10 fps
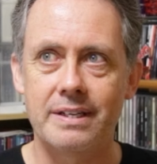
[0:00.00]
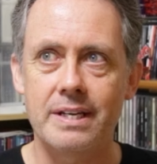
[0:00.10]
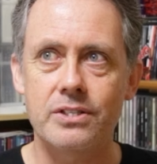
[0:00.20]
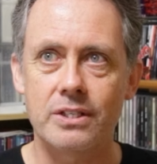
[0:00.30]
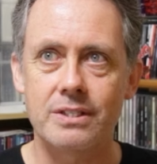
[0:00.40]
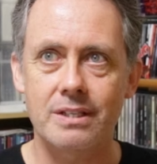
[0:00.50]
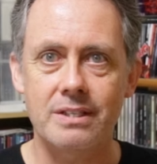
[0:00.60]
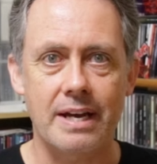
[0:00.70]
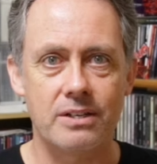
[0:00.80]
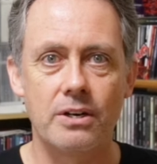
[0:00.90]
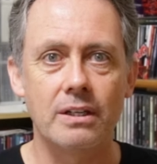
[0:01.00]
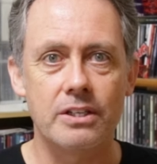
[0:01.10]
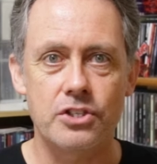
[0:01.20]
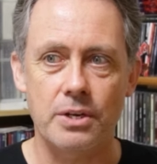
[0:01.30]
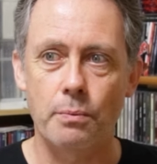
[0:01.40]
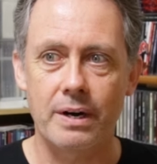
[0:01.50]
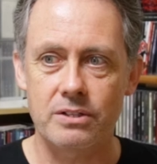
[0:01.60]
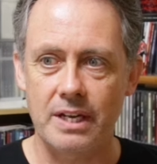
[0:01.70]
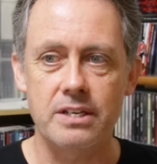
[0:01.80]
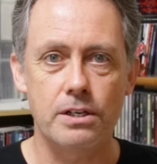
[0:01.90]
nascent technology where
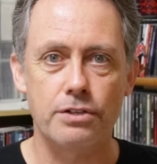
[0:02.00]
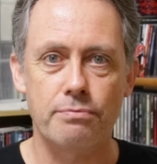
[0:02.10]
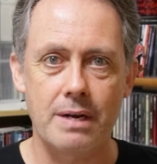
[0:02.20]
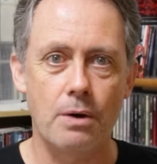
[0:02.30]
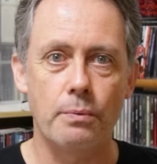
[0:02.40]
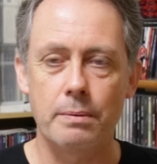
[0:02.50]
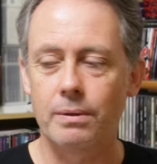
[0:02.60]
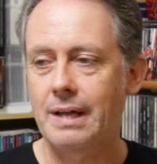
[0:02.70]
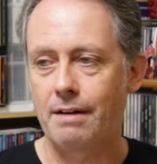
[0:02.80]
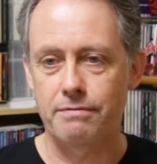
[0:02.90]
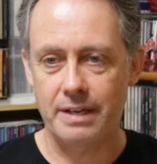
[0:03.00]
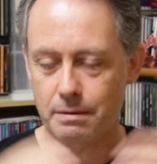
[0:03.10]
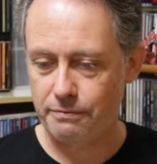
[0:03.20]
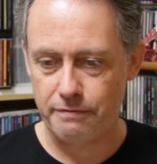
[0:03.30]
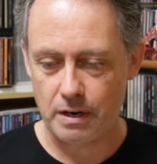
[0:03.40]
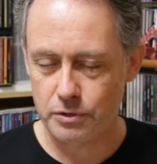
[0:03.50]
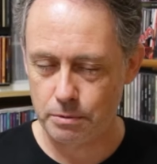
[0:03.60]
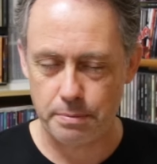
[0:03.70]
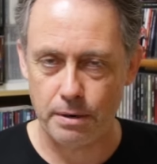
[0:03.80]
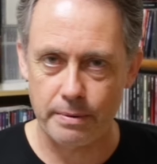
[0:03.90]
10 years from now we will have like far
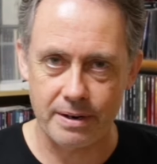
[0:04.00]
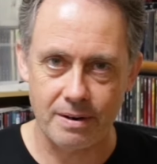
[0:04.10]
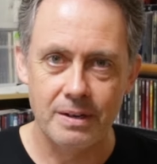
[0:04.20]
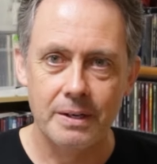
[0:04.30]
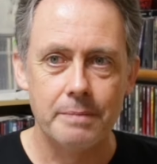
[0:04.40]
superior